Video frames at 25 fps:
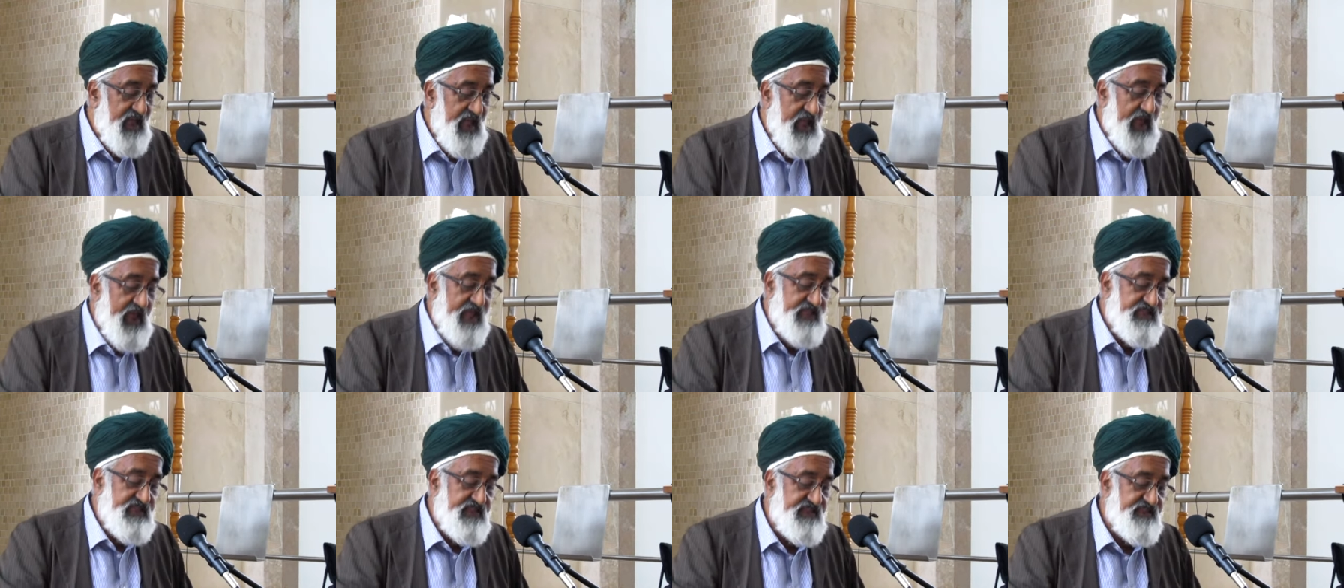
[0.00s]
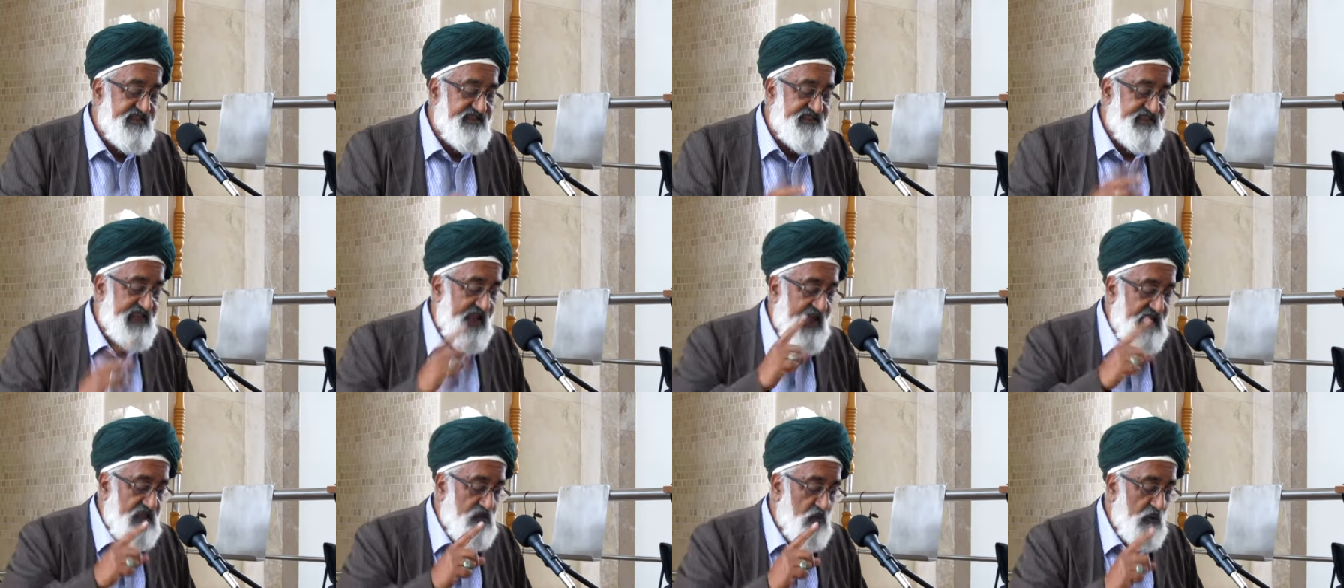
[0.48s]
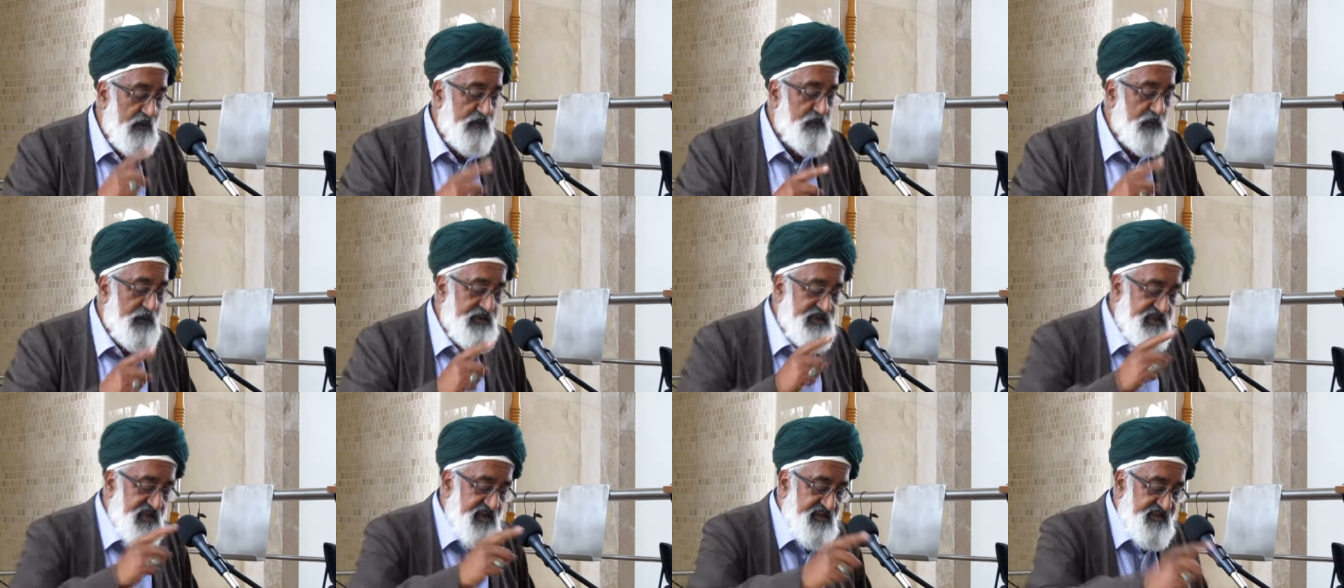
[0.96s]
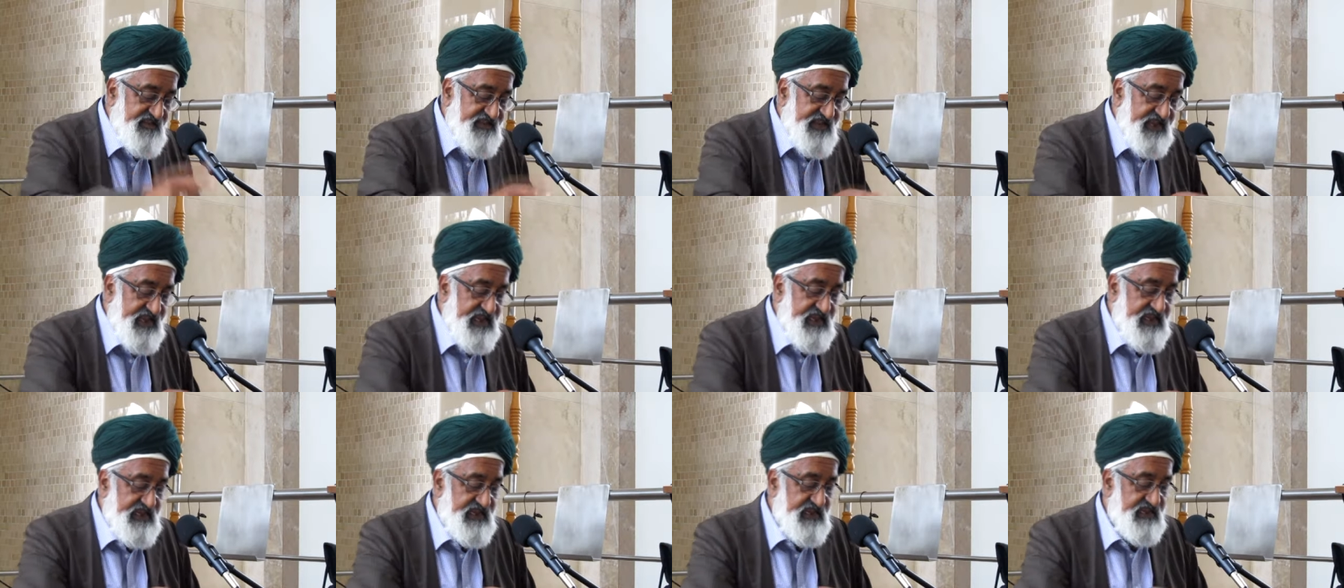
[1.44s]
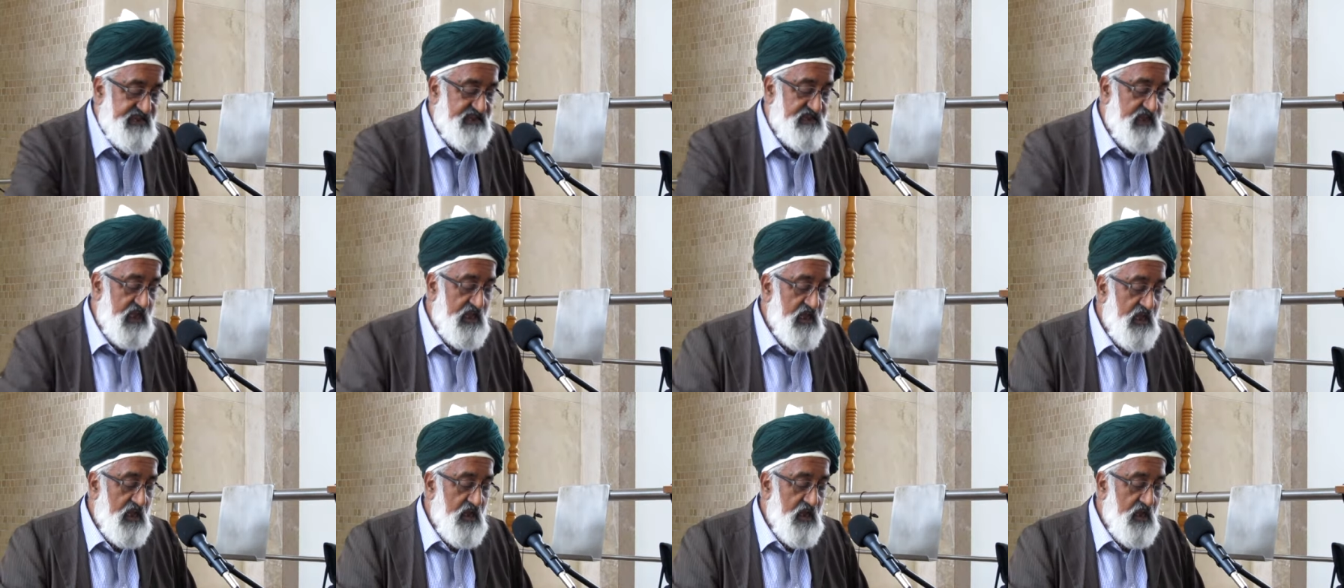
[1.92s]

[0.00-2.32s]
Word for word: and his sight with which he sees,